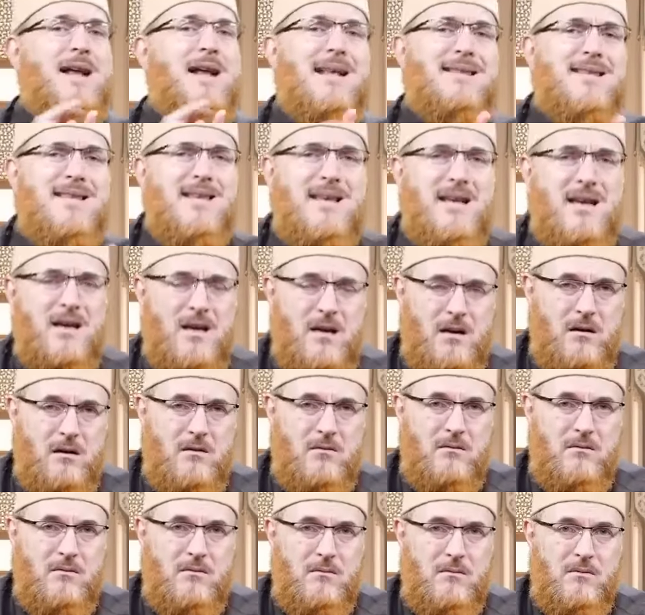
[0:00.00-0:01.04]
nothing.
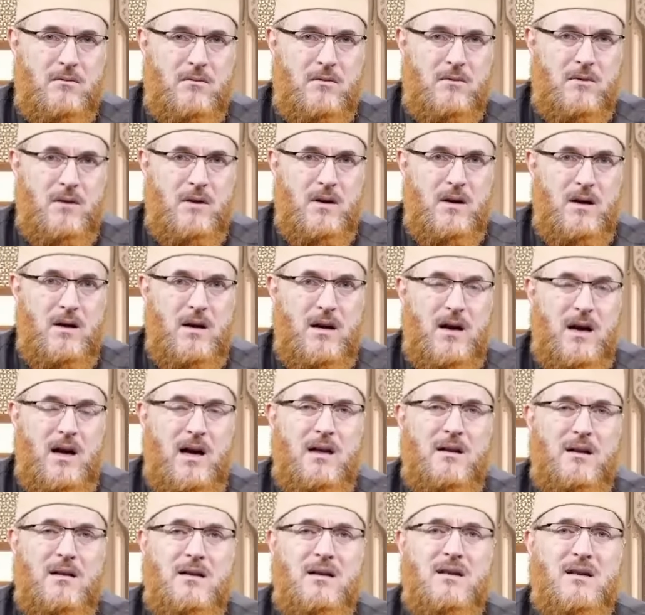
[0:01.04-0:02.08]

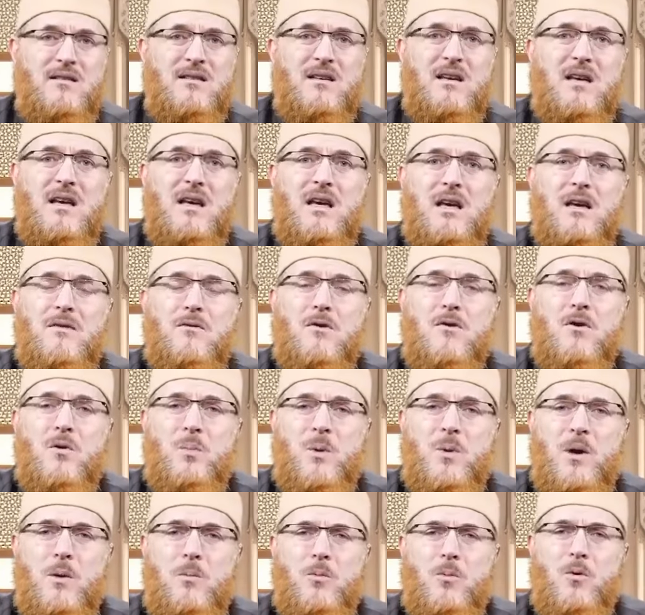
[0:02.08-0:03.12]
And these evil
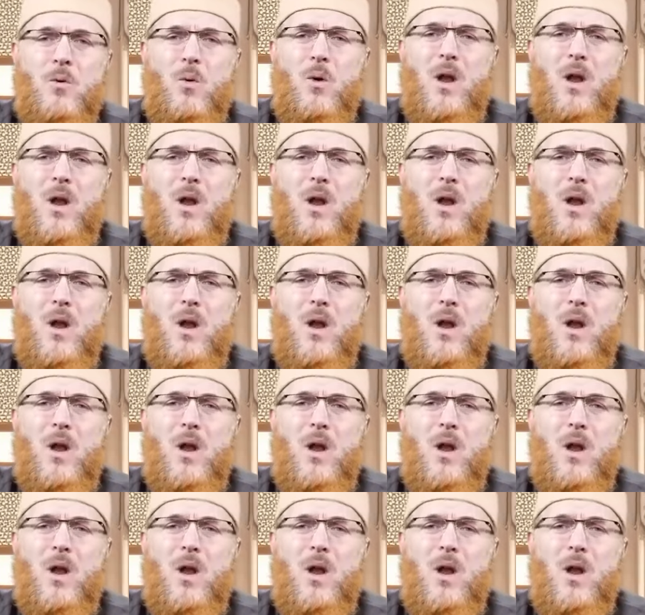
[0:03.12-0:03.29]
people,